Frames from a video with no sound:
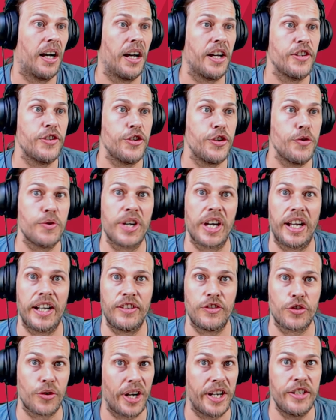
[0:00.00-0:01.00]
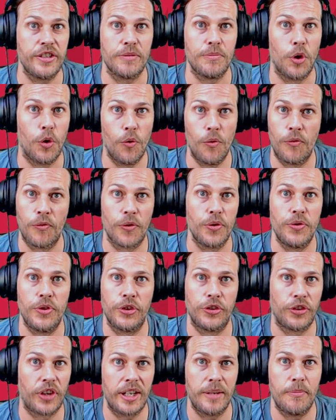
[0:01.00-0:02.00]
you can trade them all through the
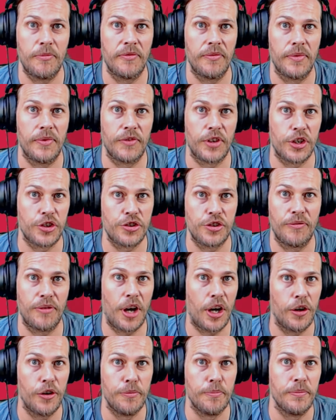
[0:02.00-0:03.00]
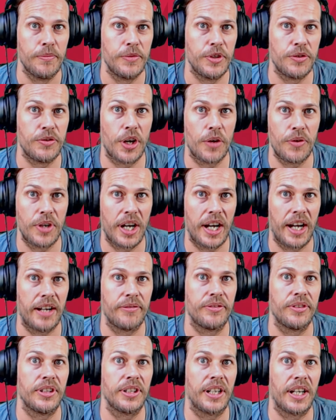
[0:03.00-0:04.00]
same version of home. You don't have
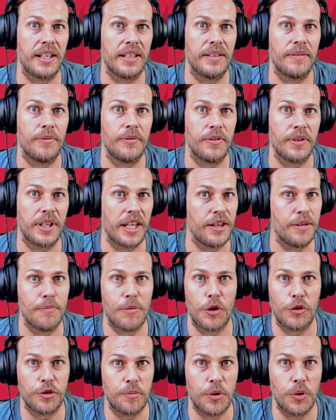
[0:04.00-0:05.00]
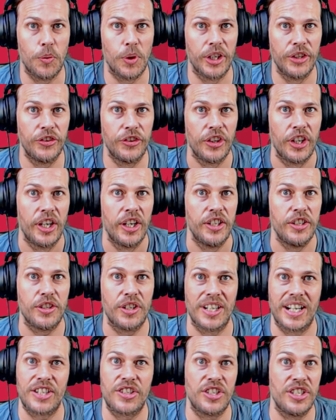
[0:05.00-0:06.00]
to get the multiple ones. You can
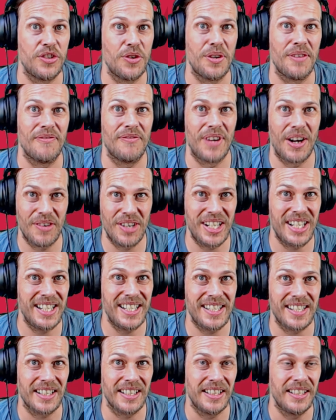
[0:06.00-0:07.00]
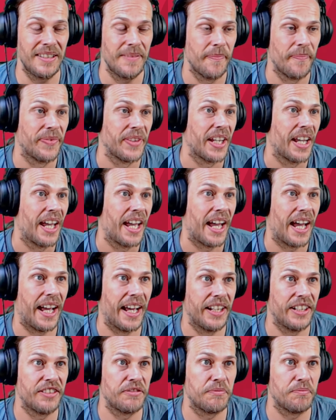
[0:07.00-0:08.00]
actually do it very easily.
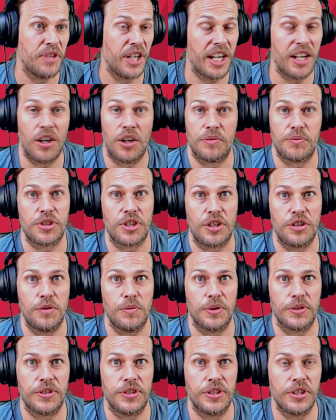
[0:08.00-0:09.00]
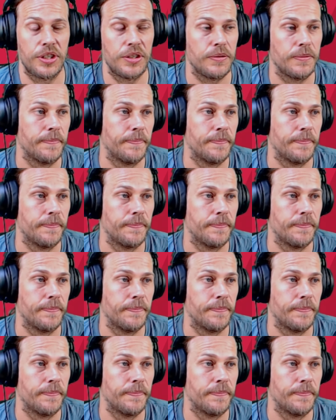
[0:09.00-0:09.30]
And yeah, I'll show you what to do.